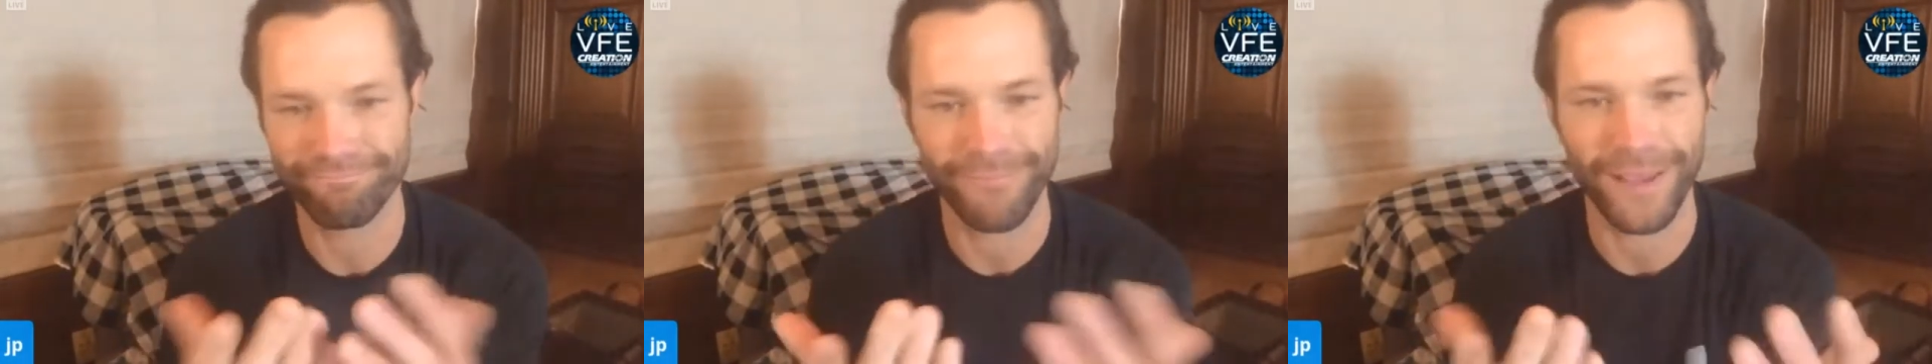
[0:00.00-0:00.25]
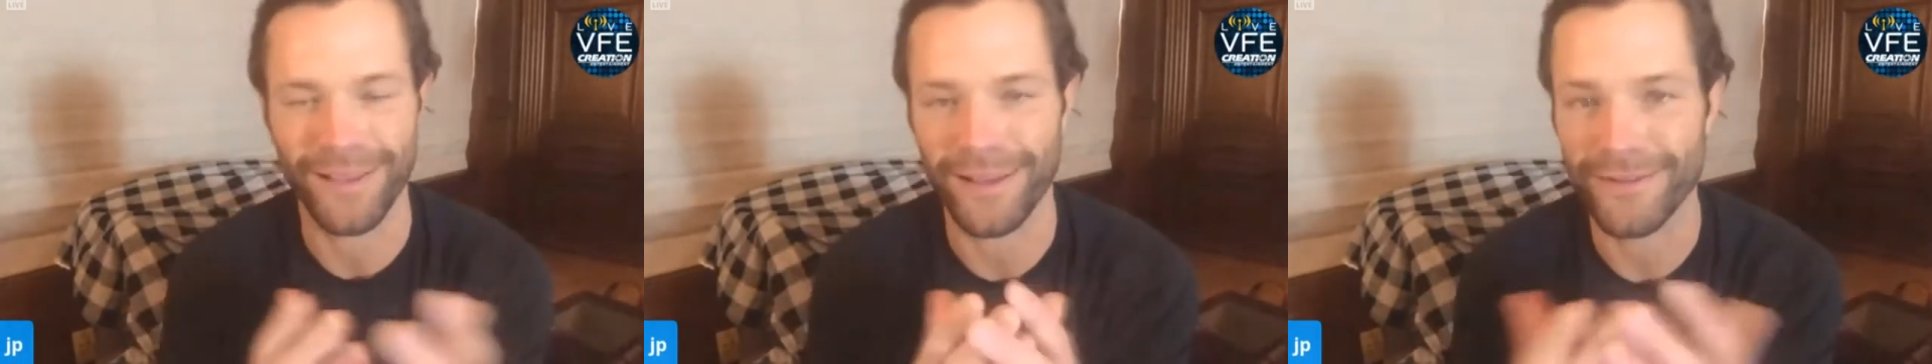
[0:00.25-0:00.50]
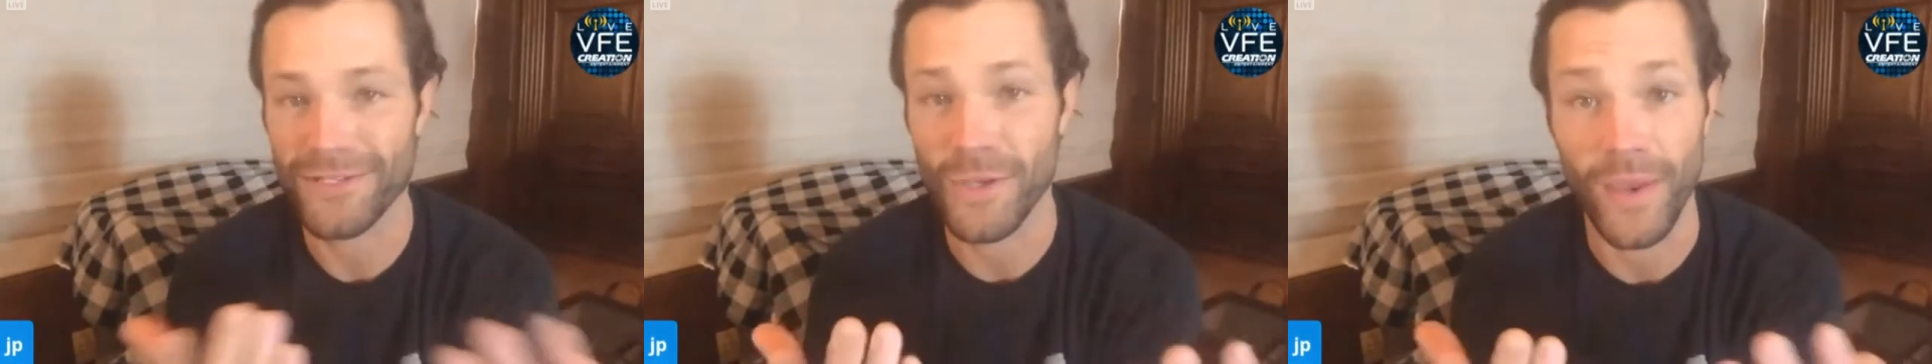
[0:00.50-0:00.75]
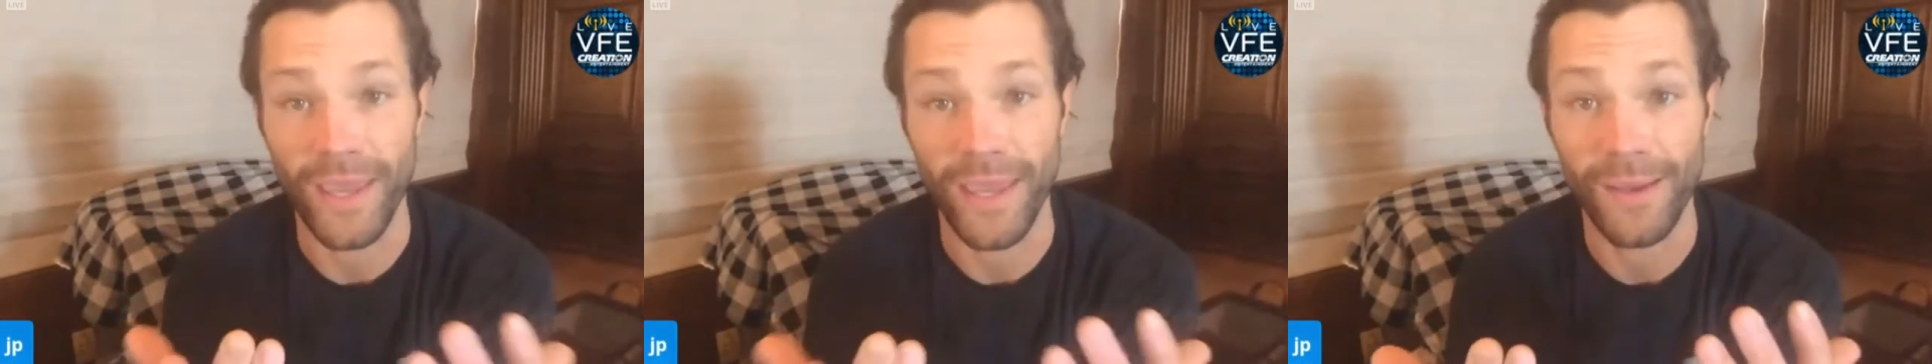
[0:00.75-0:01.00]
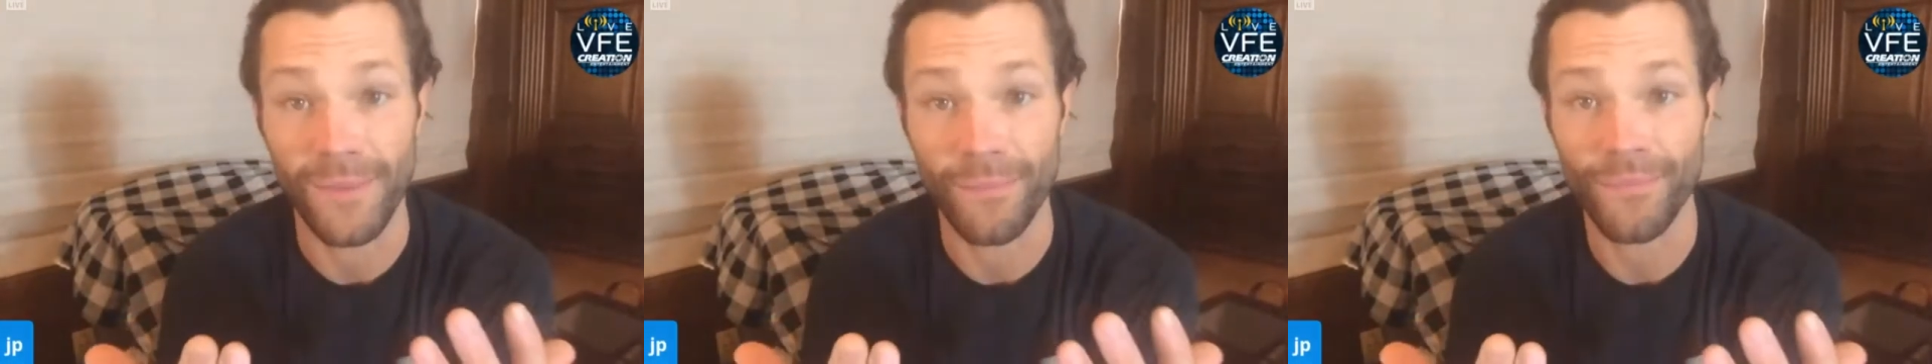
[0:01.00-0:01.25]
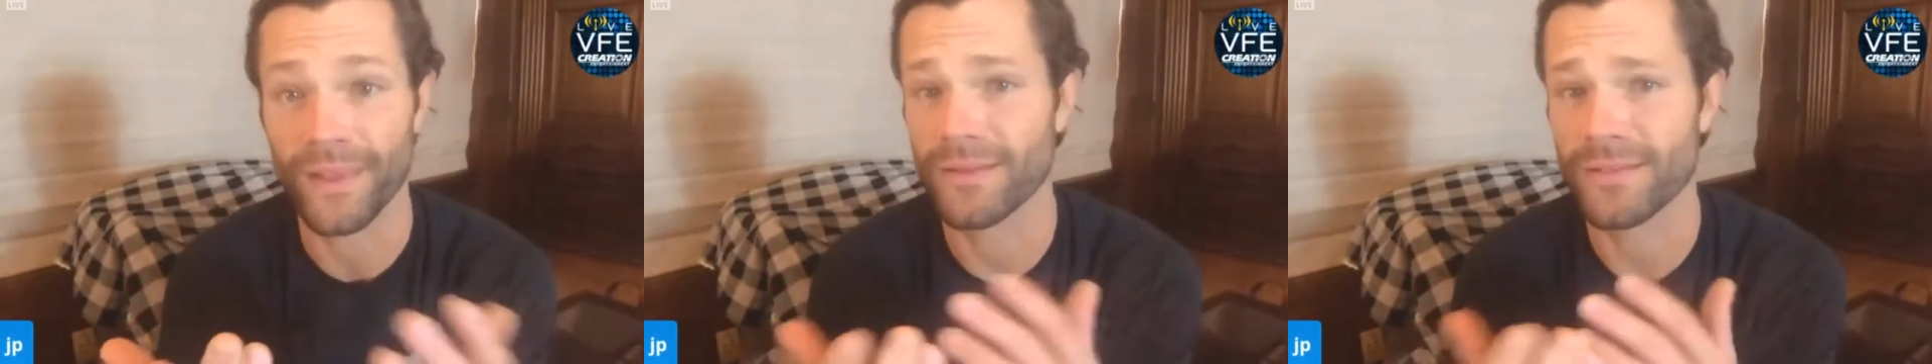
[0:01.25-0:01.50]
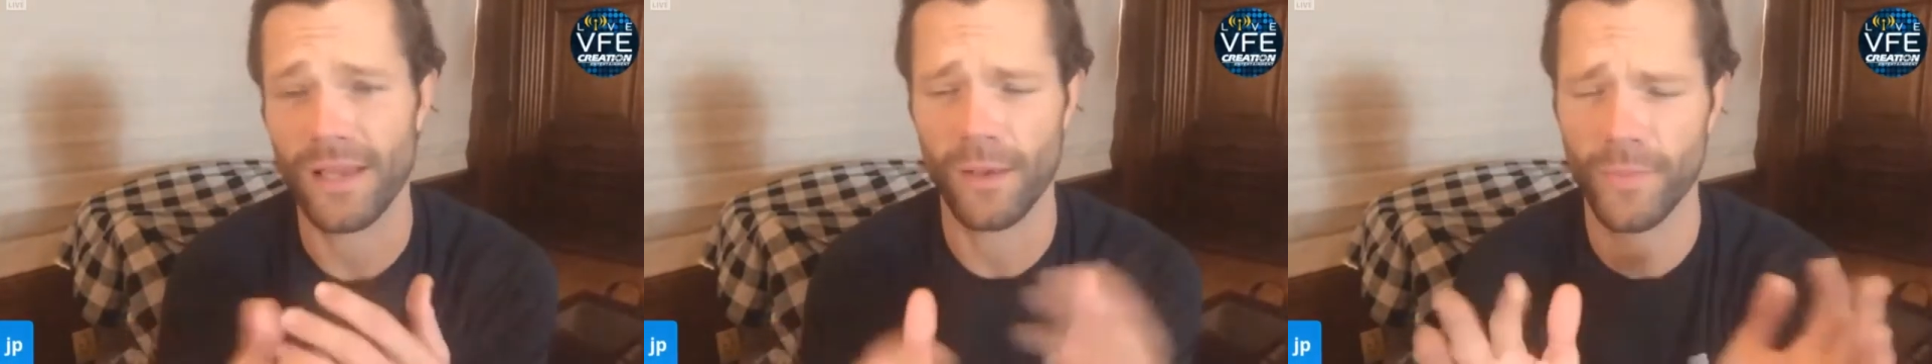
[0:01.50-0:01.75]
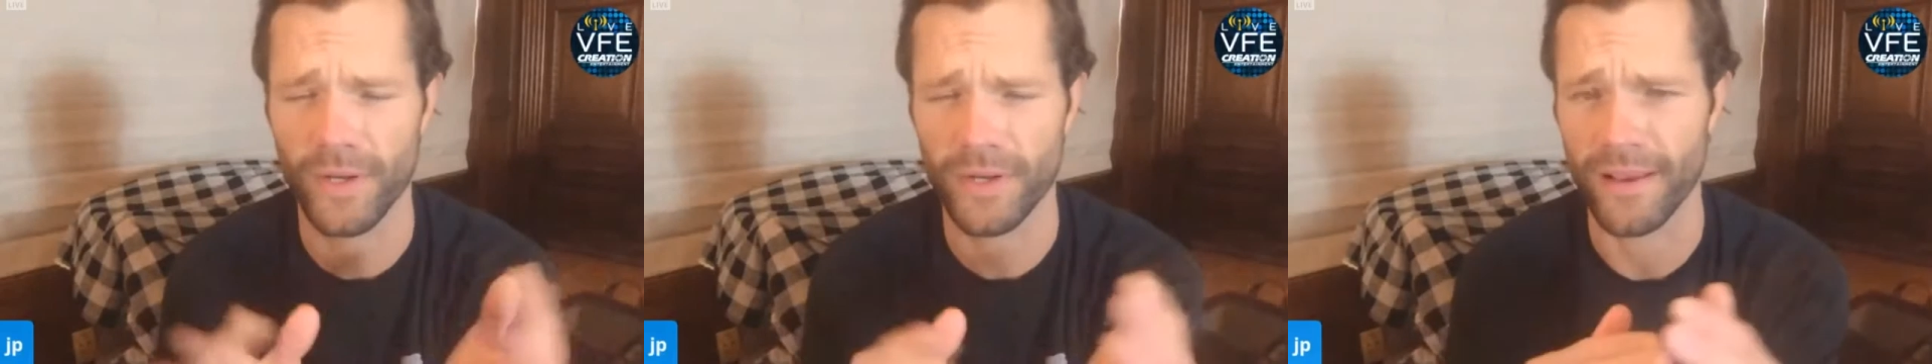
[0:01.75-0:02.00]
at like 2 a.m. and I was like, I'll
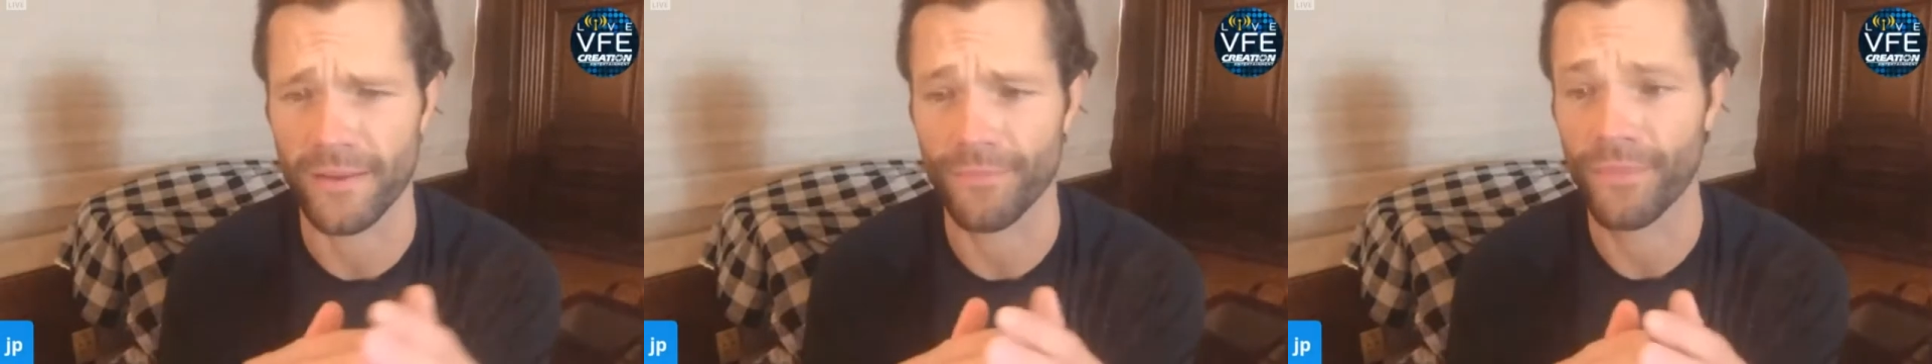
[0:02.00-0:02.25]
put it down.